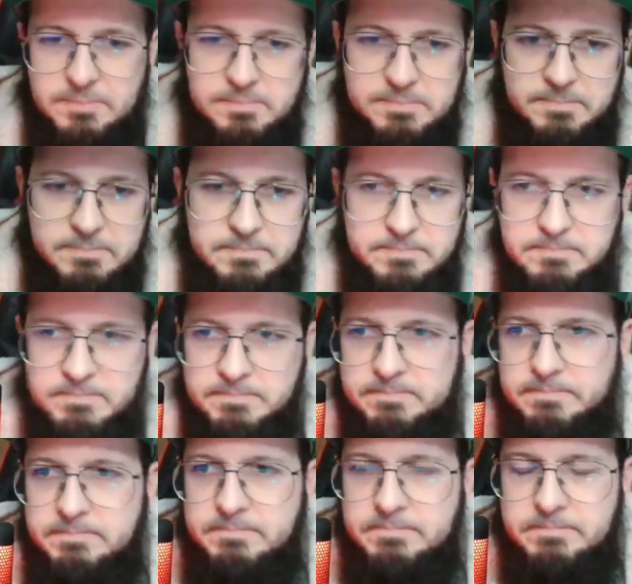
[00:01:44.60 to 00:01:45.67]

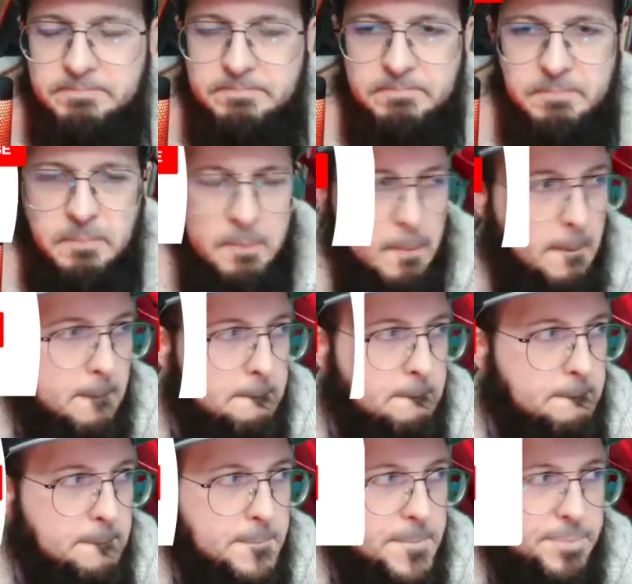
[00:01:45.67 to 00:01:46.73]

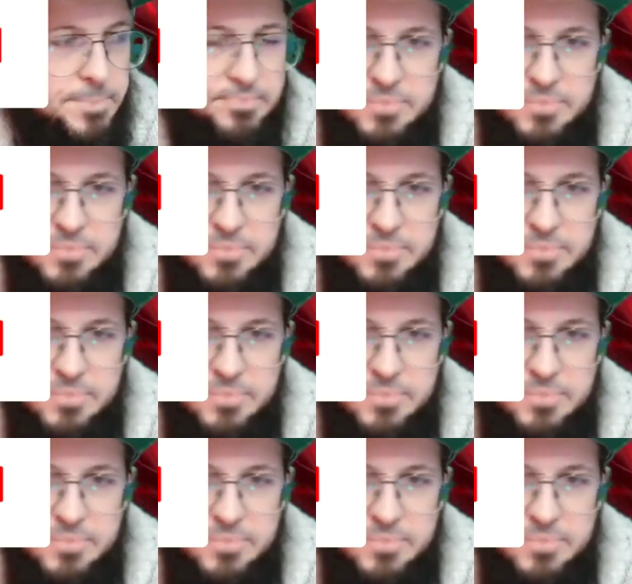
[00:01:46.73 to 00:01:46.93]
[no speech]